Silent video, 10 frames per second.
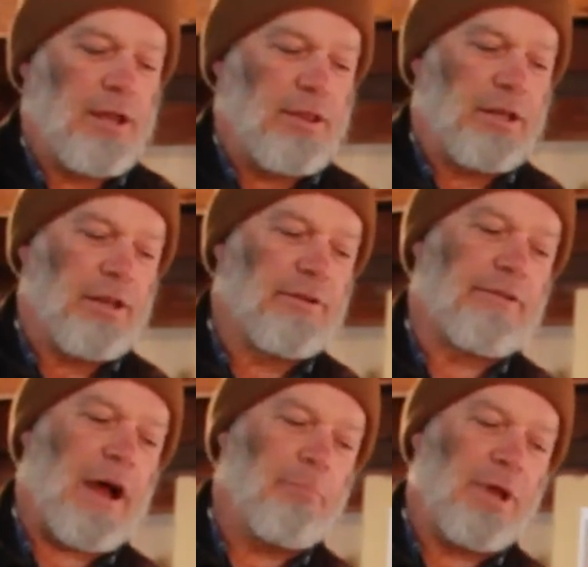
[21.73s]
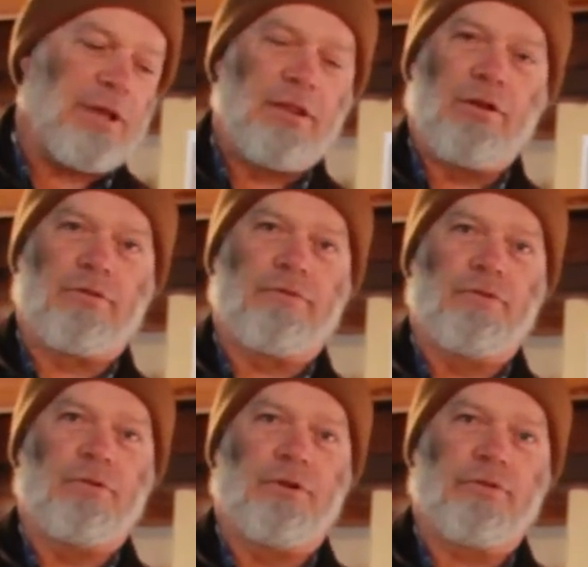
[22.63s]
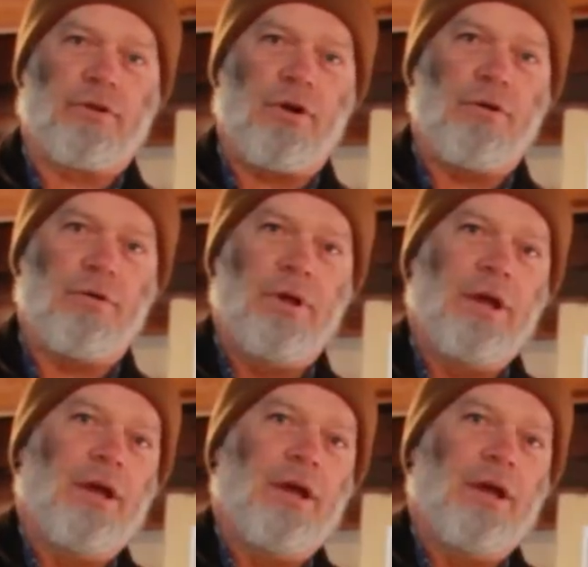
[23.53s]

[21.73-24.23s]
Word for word: They did stop making those a few years ago.